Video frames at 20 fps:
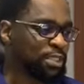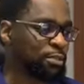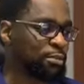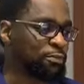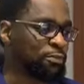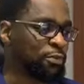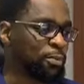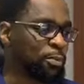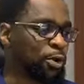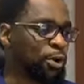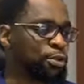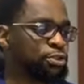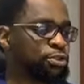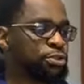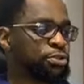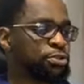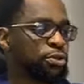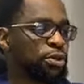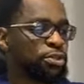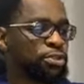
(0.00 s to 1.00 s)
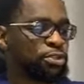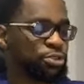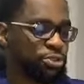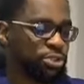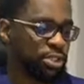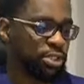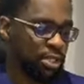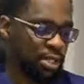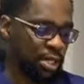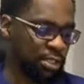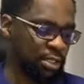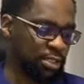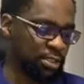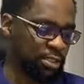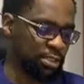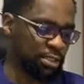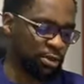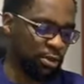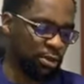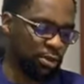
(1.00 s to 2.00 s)
From country to country, and
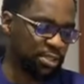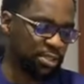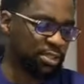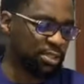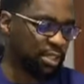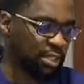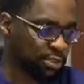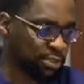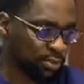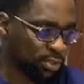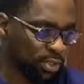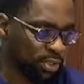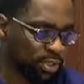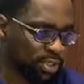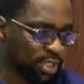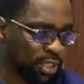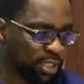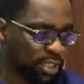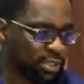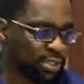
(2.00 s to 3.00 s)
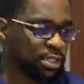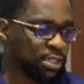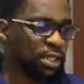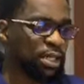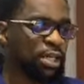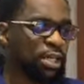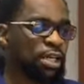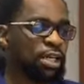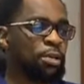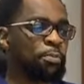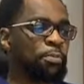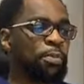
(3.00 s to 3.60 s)
indeed continent to continent, a